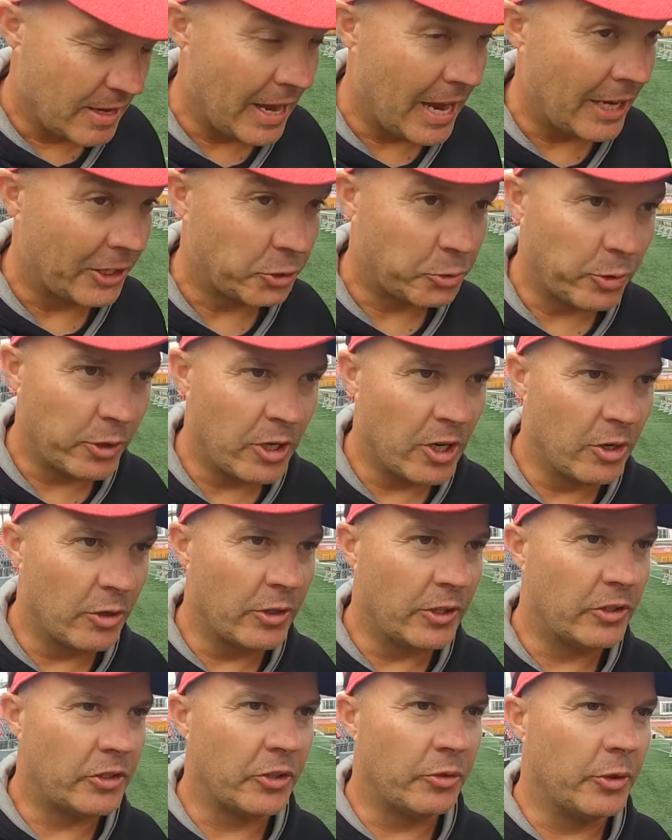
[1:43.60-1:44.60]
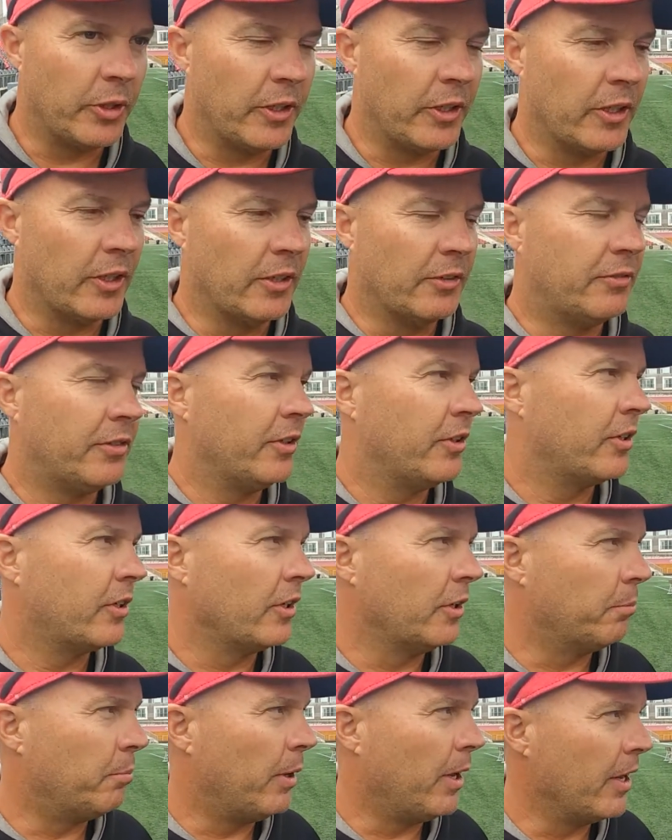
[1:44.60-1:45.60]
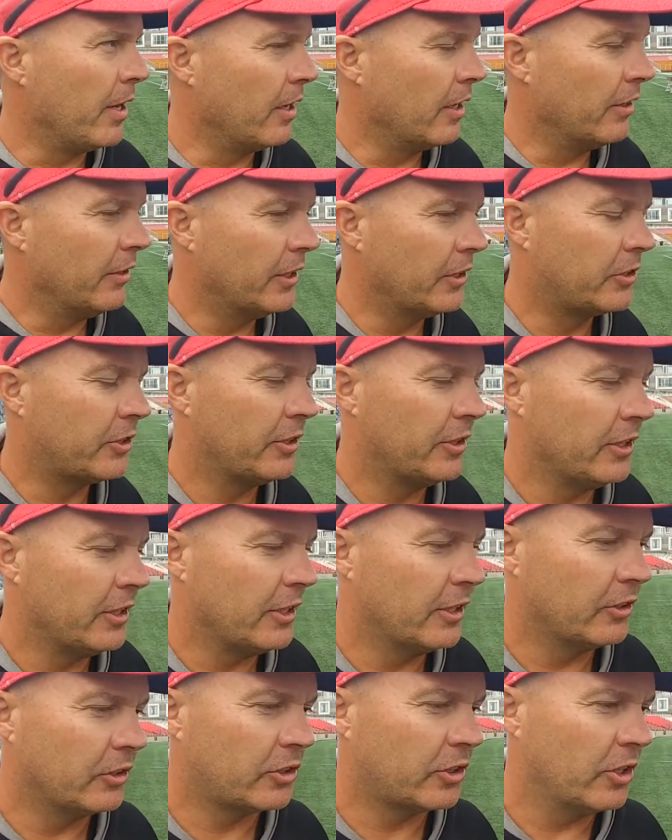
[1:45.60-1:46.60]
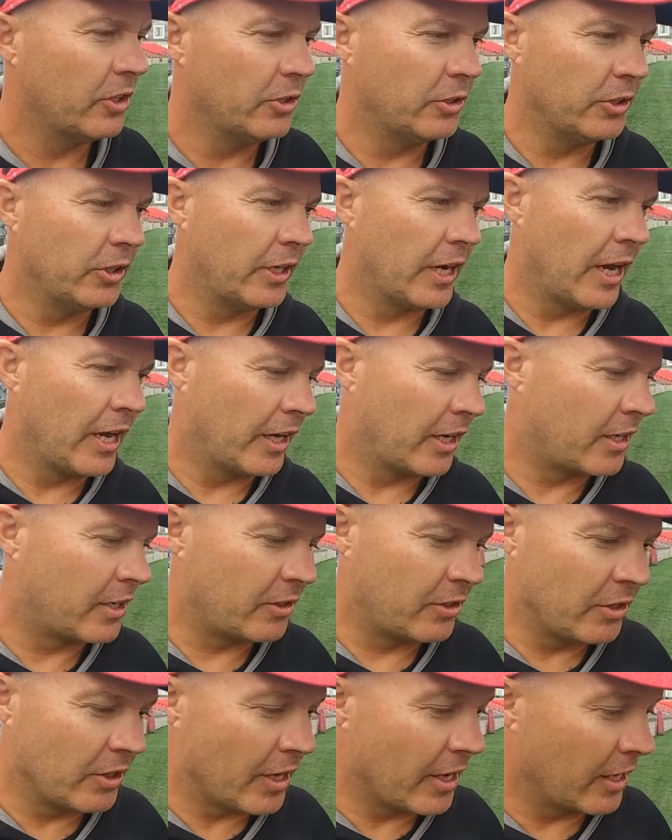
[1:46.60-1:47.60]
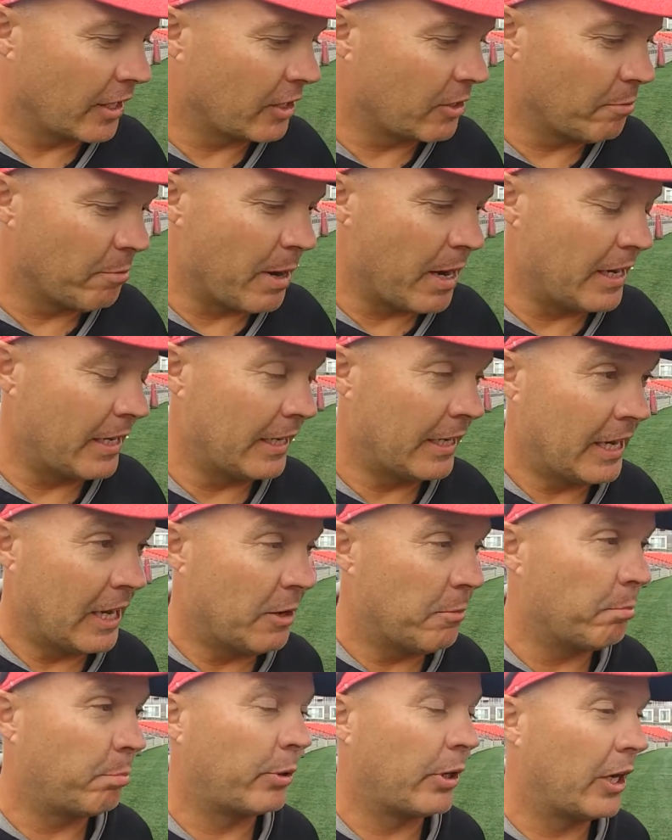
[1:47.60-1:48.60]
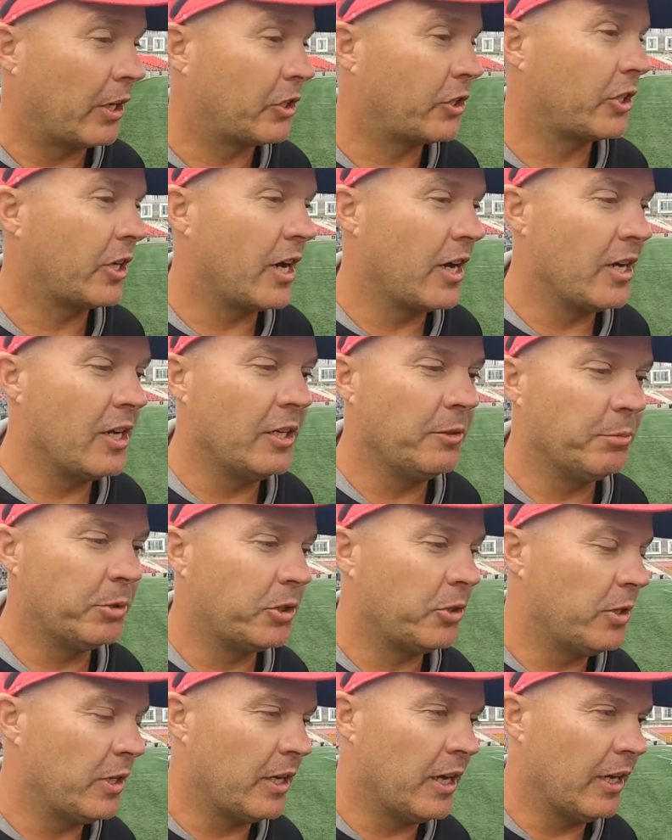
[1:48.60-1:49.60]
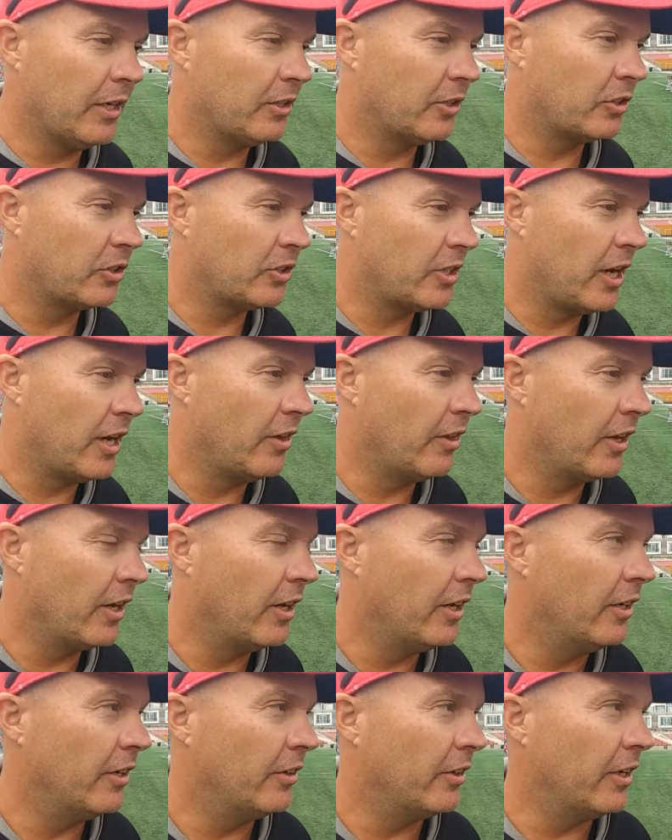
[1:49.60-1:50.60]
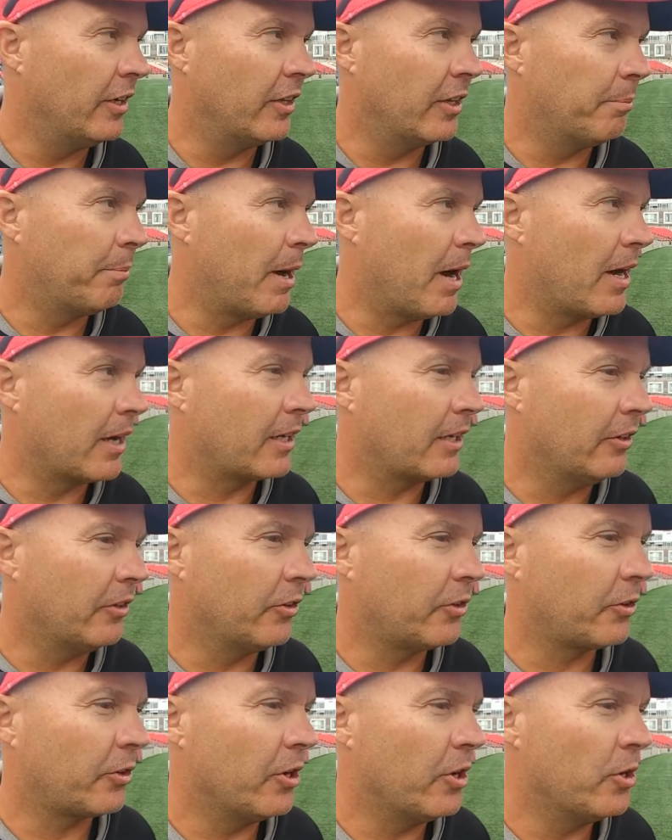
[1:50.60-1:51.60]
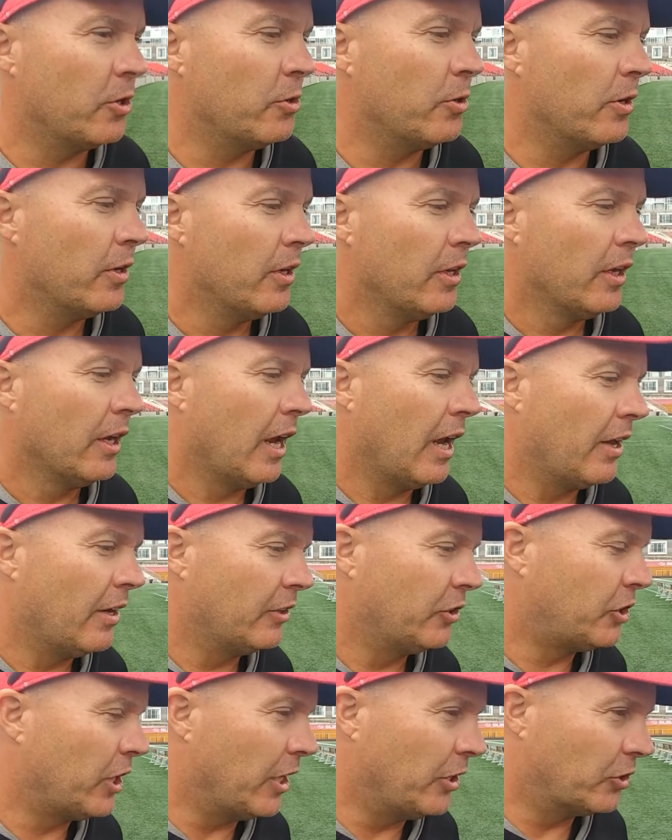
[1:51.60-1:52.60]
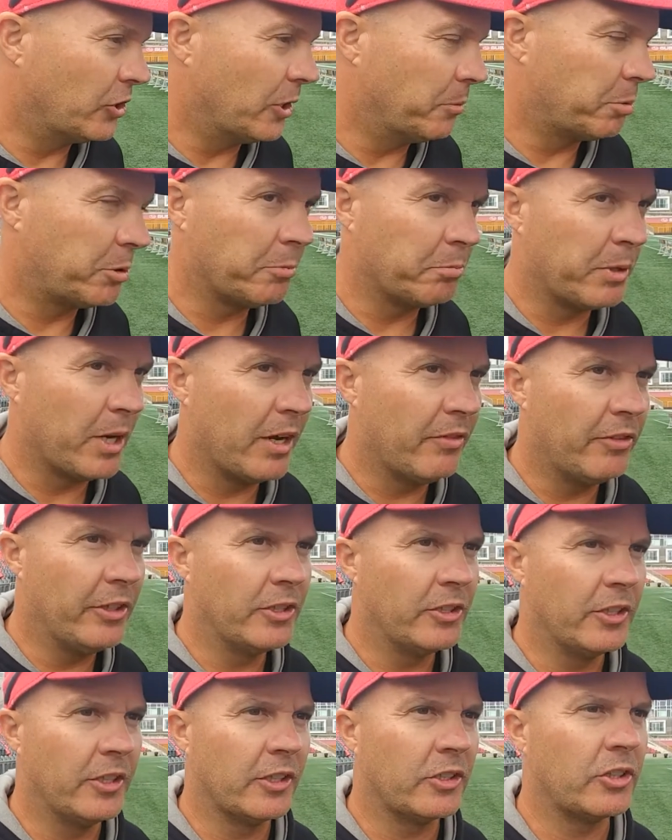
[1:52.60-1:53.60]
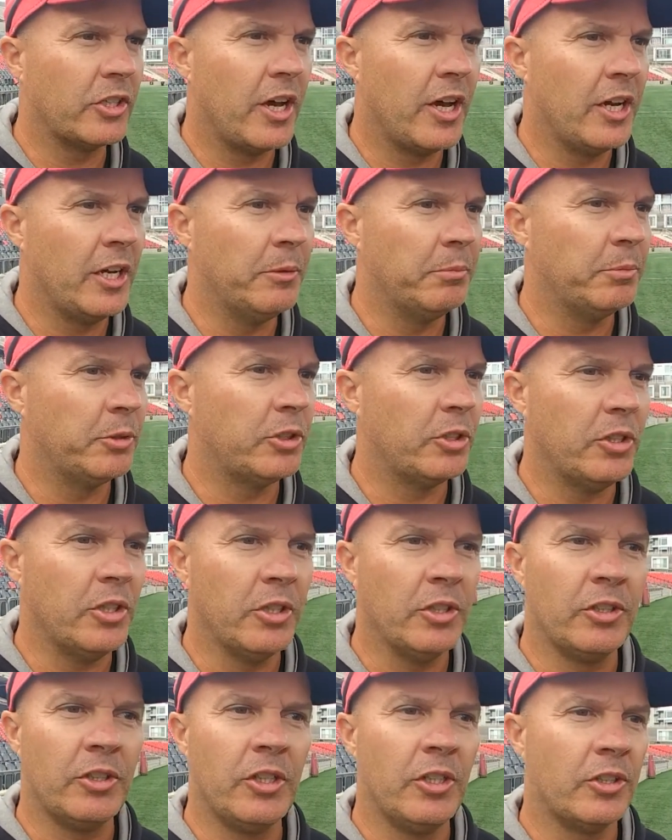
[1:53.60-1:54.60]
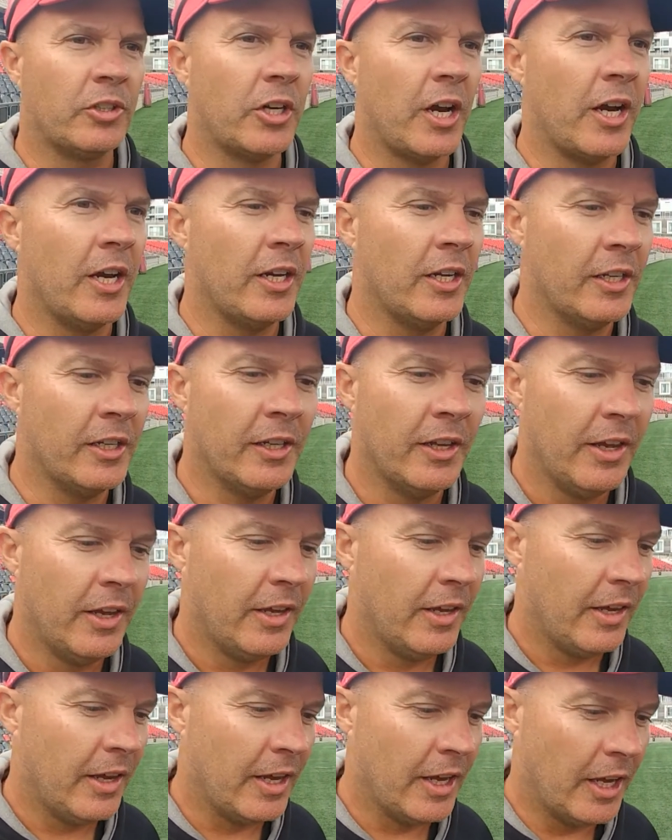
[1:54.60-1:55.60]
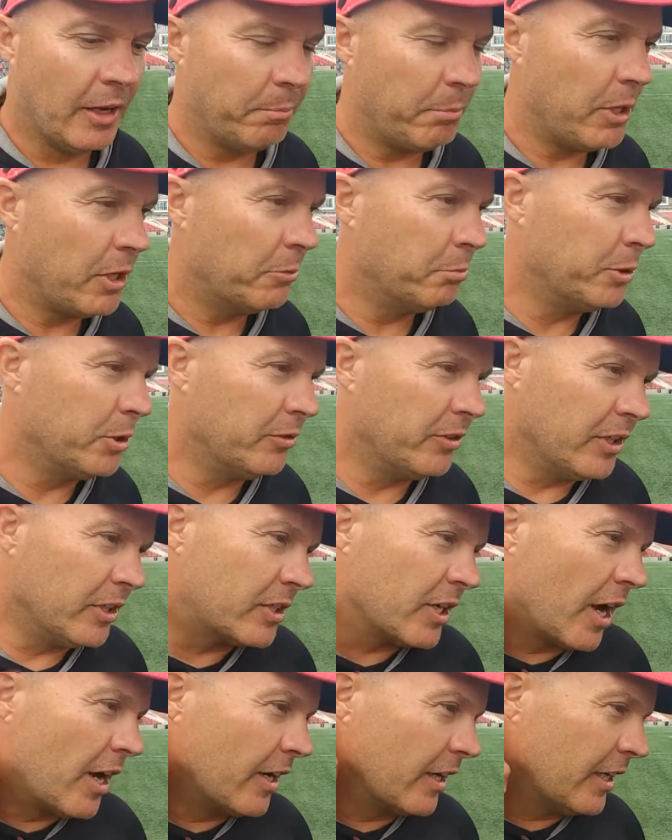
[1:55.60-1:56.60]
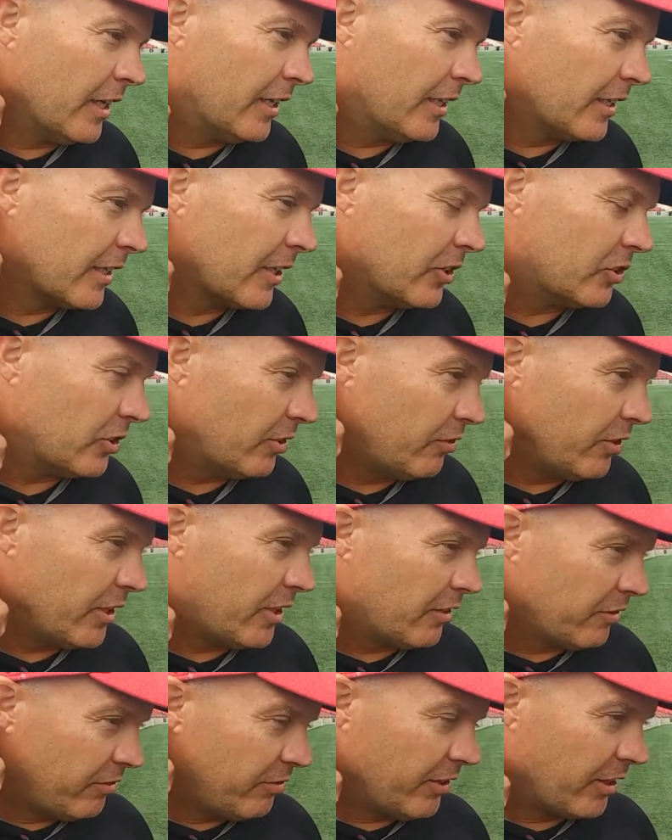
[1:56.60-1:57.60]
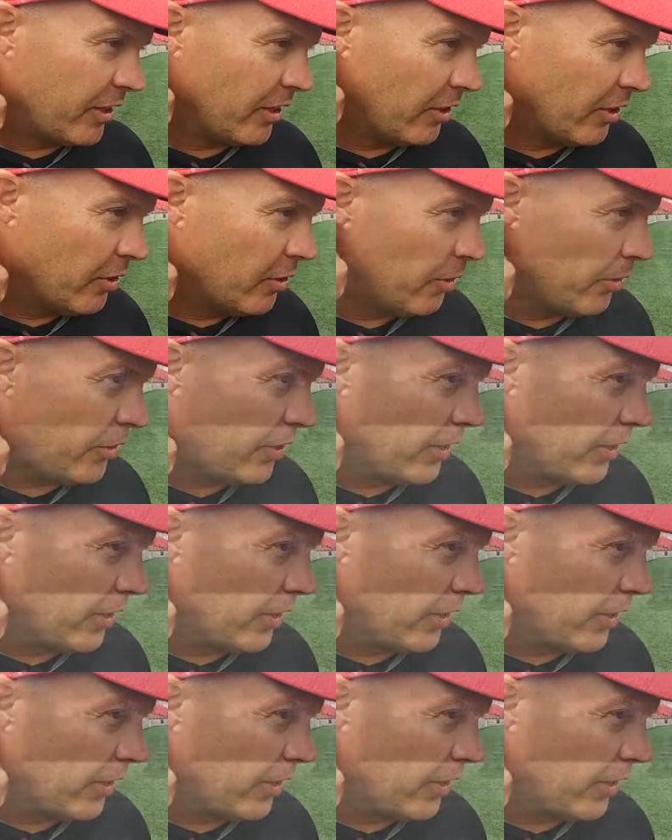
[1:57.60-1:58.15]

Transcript: Yeah, as we know, he's a really good good player in this league, and so you gotta you gotta combine getting pressure on him so he can't just stand there in the pocket and throw and change up some coverage looks on him. So you you try to uh, be a moving target because if you can figure the whole